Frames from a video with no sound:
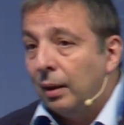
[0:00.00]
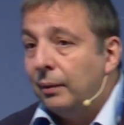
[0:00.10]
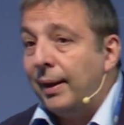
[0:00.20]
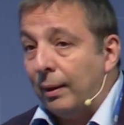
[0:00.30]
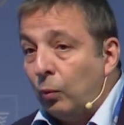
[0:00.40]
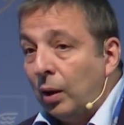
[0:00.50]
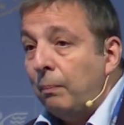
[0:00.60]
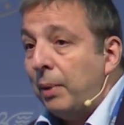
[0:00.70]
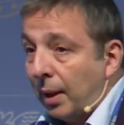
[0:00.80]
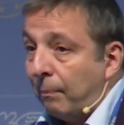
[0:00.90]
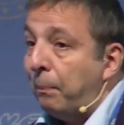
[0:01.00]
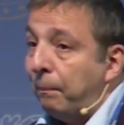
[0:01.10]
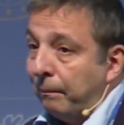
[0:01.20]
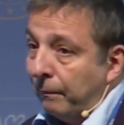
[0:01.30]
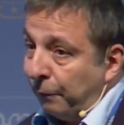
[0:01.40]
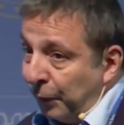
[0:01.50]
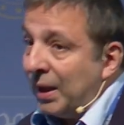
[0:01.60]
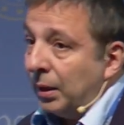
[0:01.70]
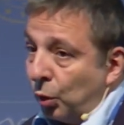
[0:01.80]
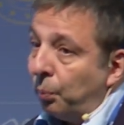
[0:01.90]
there will be a
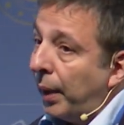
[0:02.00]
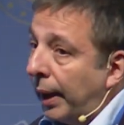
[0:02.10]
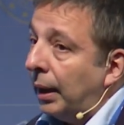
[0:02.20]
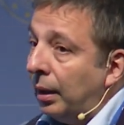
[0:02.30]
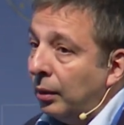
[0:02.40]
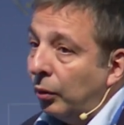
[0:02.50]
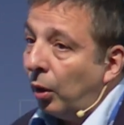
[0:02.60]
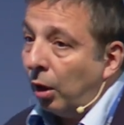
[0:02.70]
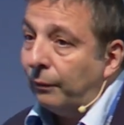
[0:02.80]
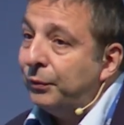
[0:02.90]
fee to pay of